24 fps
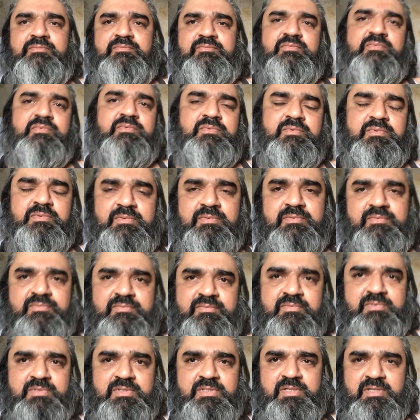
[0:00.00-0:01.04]

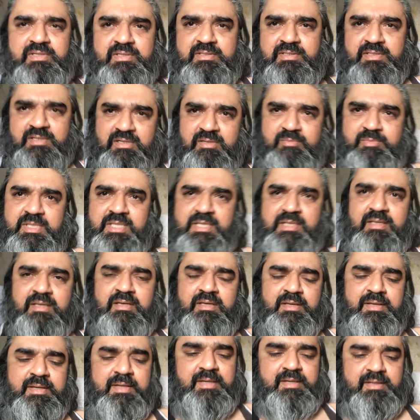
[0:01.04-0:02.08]
for the Derby
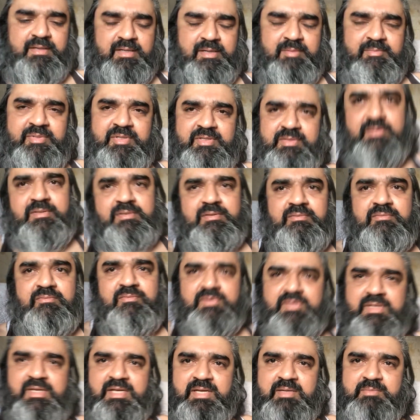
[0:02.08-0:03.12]
Amputee
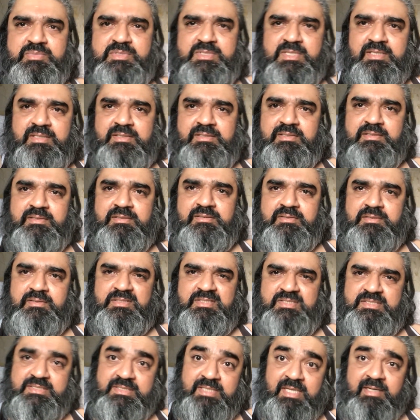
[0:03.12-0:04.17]
Rehab Center
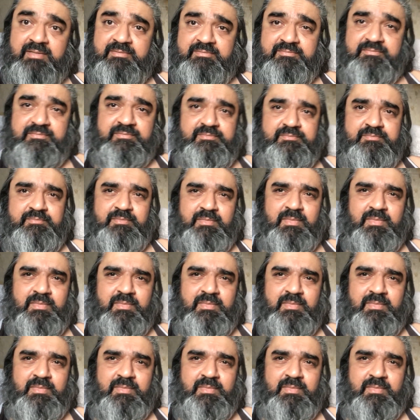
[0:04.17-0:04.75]
staff,